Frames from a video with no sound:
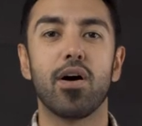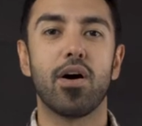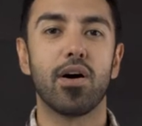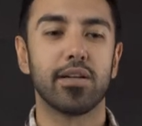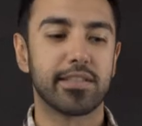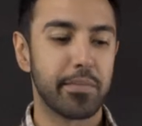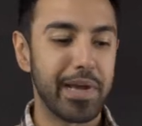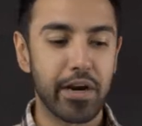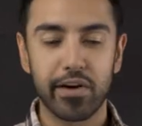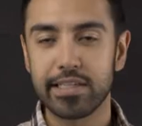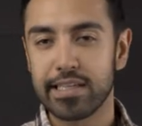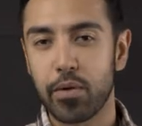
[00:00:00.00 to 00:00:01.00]
on some
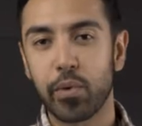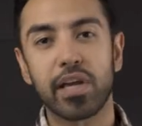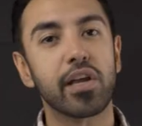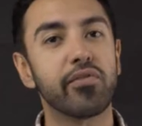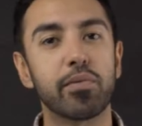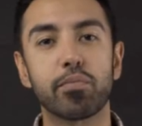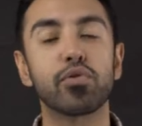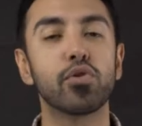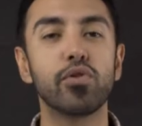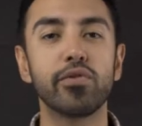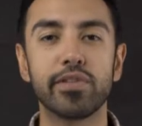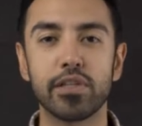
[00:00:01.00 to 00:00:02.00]
areas that we could have
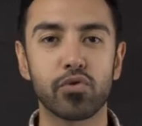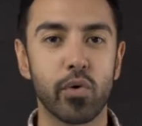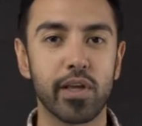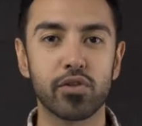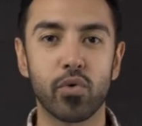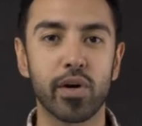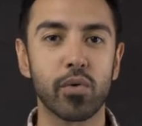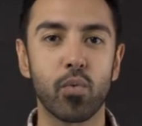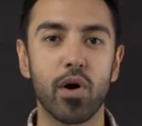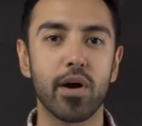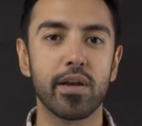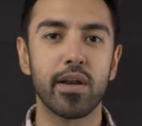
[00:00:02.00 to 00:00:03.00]
improved in twenty
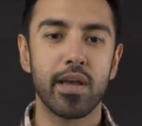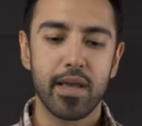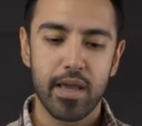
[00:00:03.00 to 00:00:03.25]
twenty-one.